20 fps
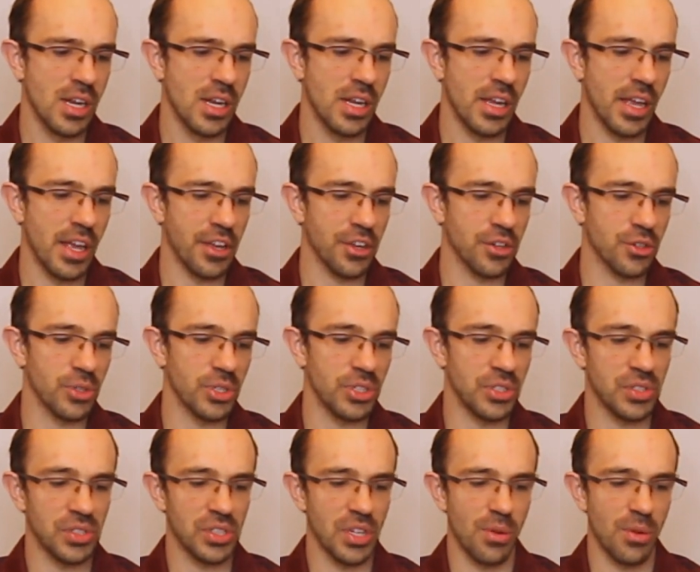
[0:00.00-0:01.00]
increase
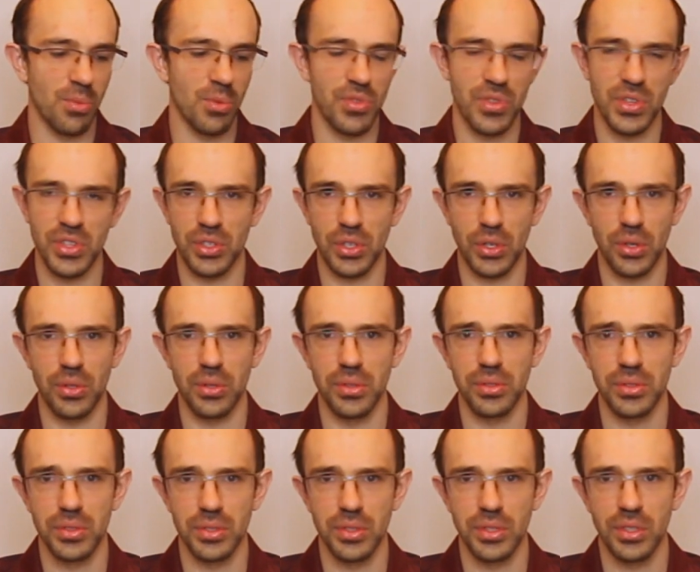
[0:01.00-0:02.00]
some with these
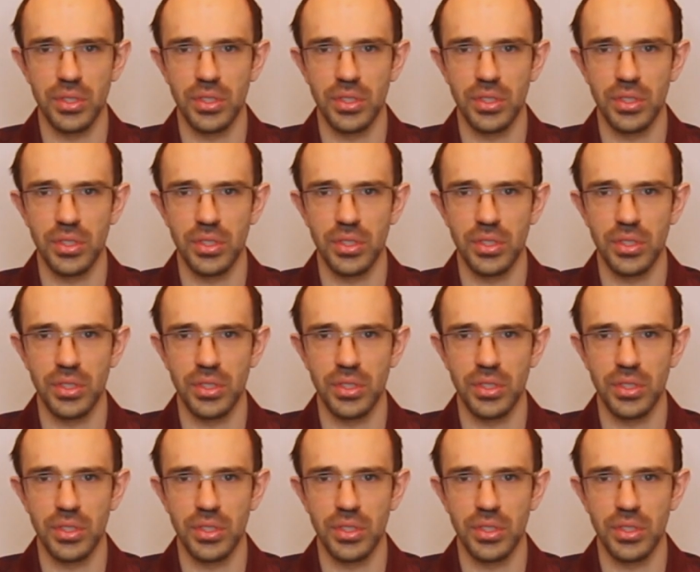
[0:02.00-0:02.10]
holes.